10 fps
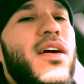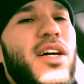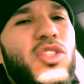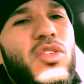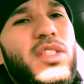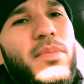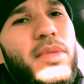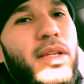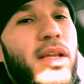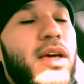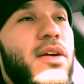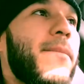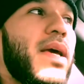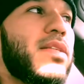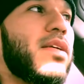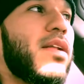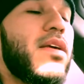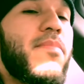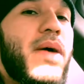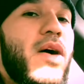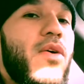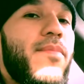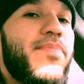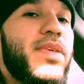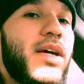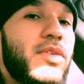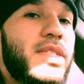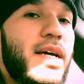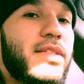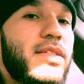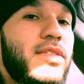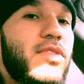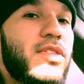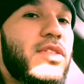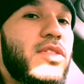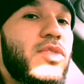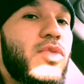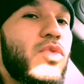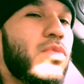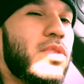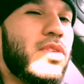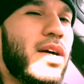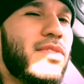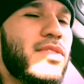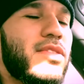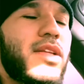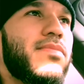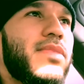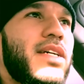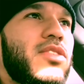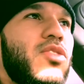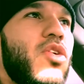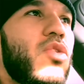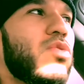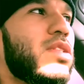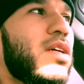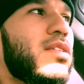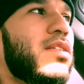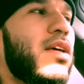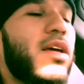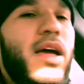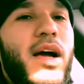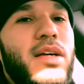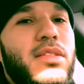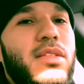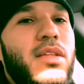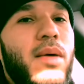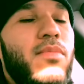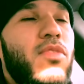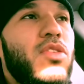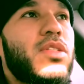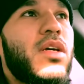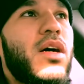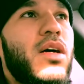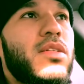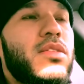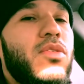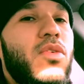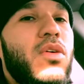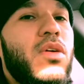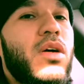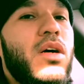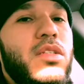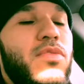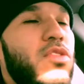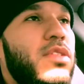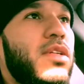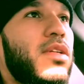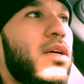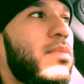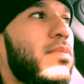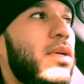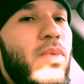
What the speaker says: I saw something there basically about yellow taxis versus Uber drivers. Like, there's no such thing as dumb versus us or us versus dumb.